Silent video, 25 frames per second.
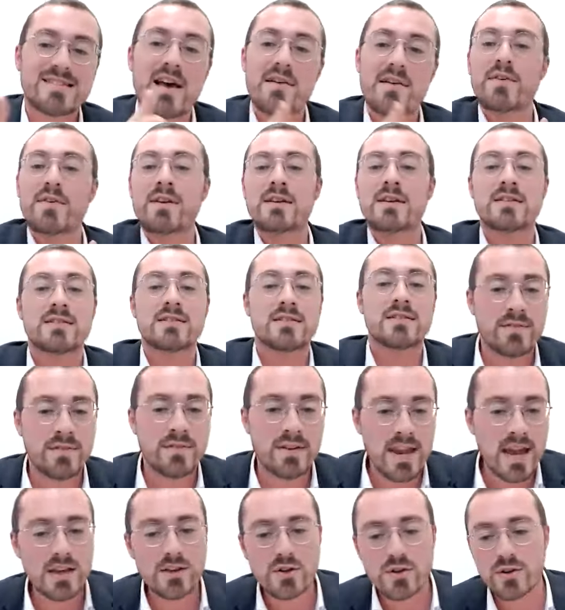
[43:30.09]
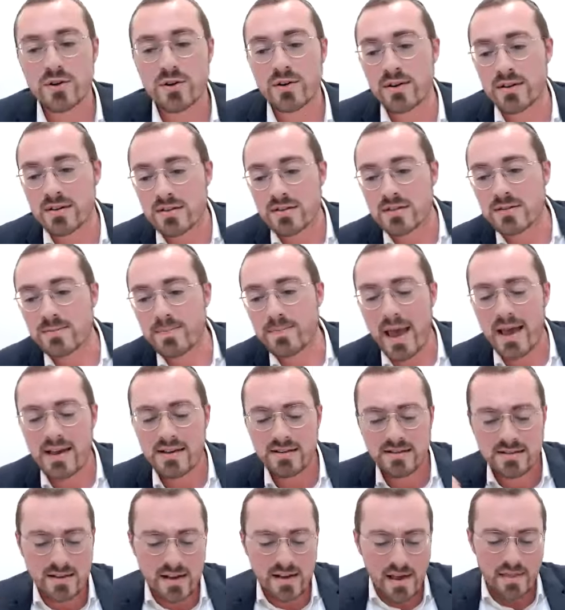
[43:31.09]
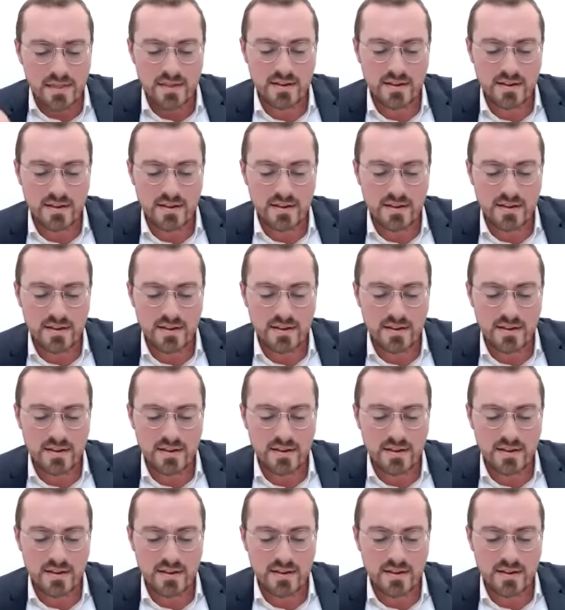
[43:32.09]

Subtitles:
sevenness of nature in space,